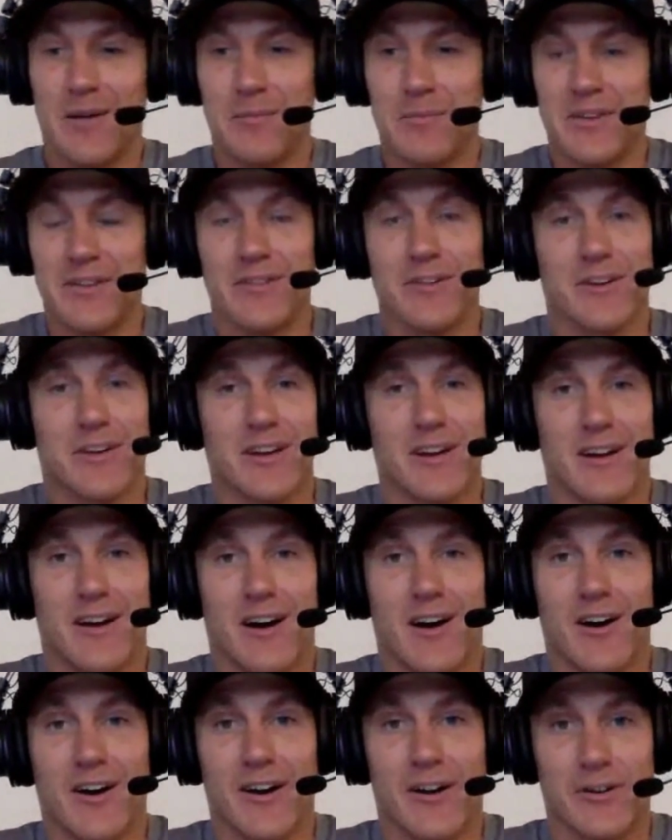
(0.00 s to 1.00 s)
Be looking
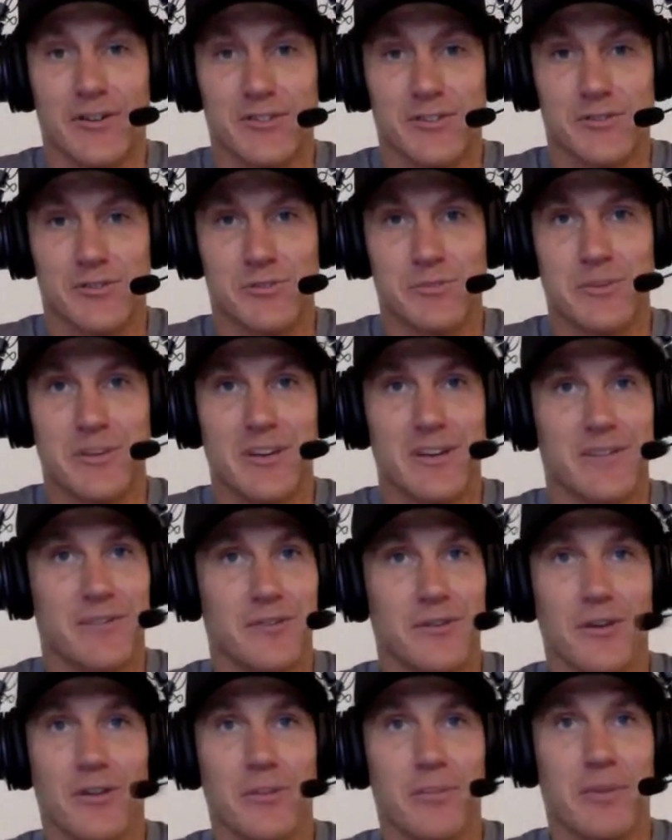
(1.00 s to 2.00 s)
on our social media
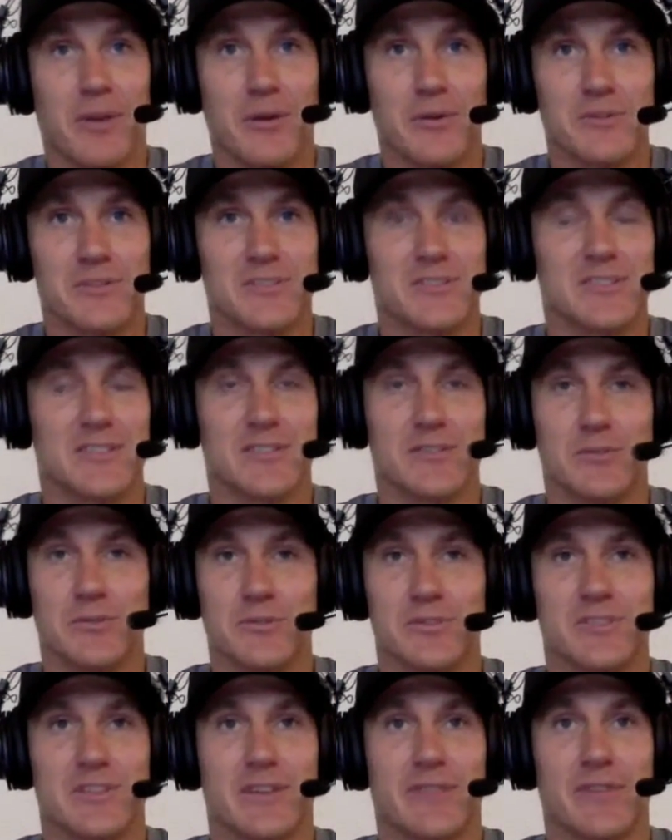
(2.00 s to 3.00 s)
for all the posts and
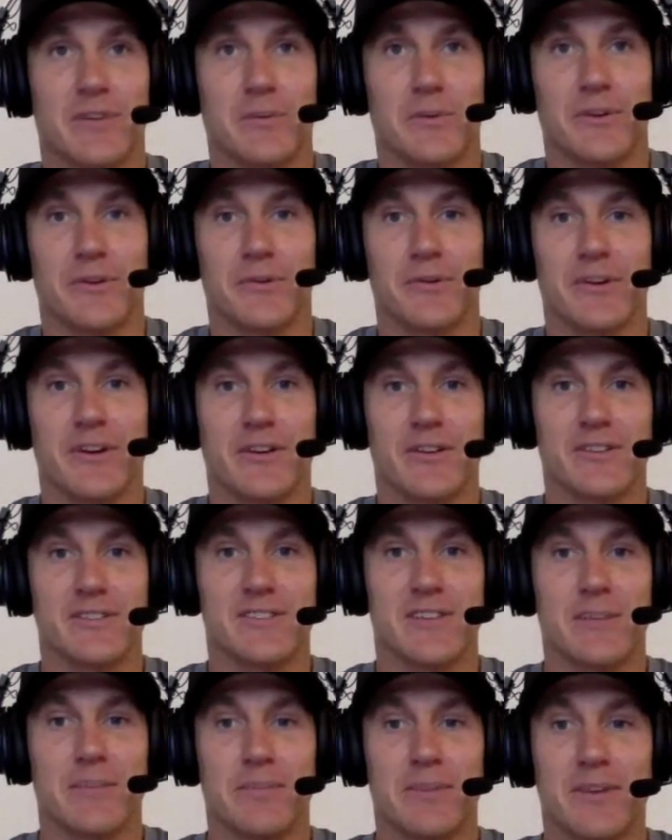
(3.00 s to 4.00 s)
cool stuff that we're doing here in St.